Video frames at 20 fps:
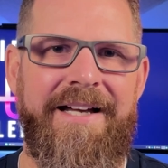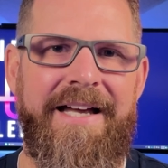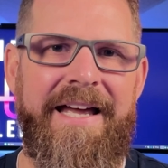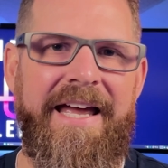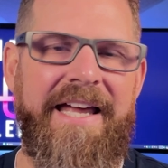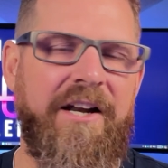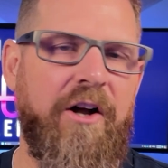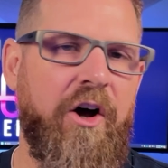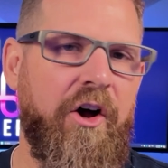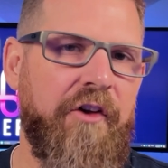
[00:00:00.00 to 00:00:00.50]

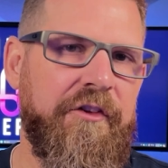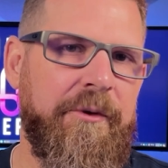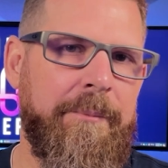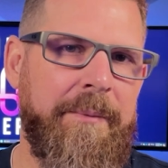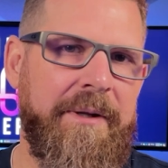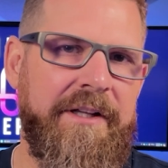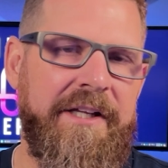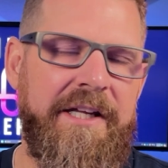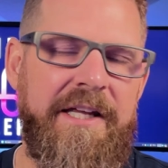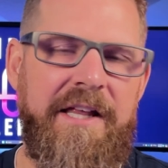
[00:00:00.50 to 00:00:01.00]
And
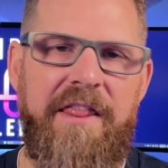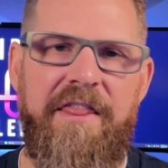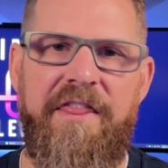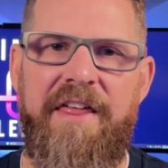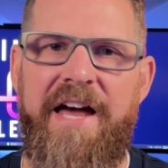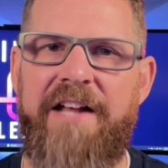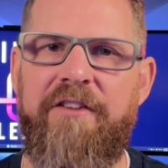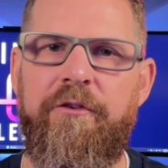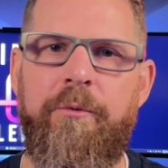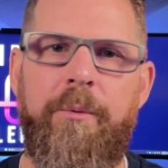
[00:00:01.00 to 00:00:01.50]
ultimately,
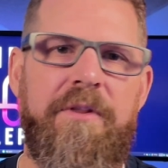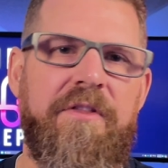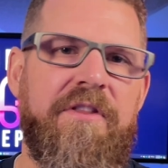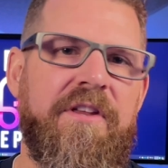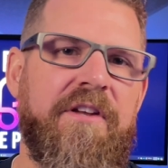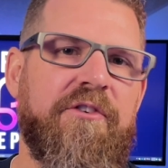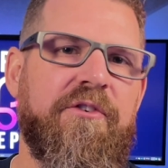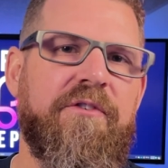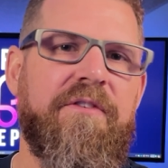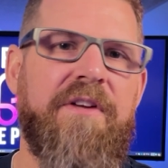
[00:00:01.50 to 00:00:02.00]
that's what
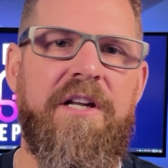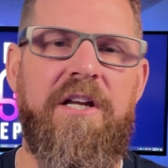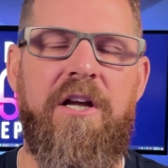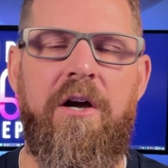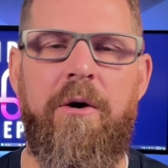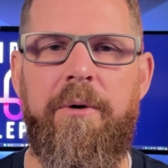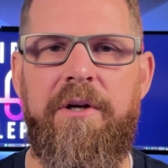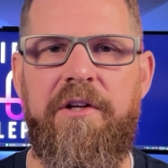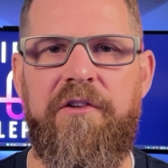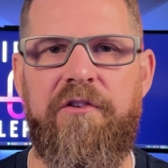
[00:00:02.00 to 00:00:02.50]
this
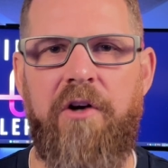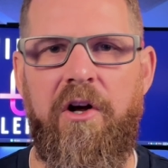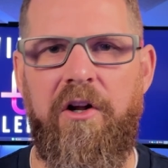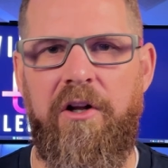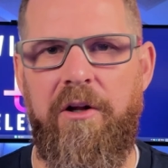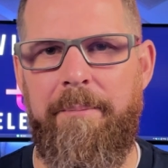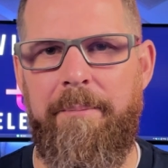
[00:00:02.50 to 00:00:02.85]
video is all